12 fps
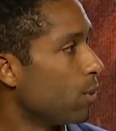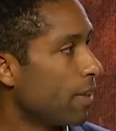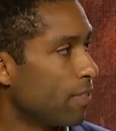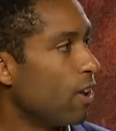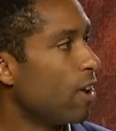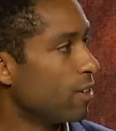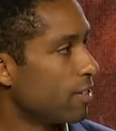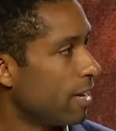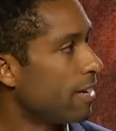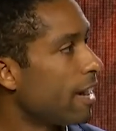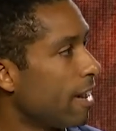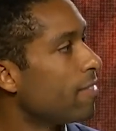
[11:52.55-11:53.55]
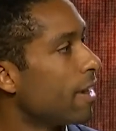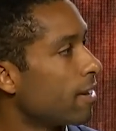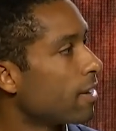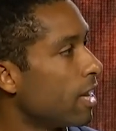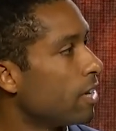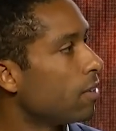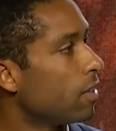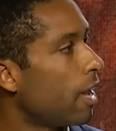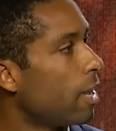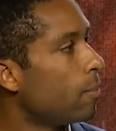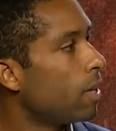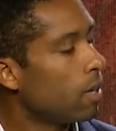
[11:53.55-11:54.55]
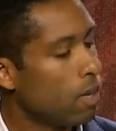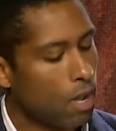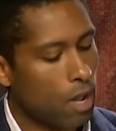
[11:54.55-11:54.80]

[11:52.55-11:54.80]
at the onset, have that kind of alignment.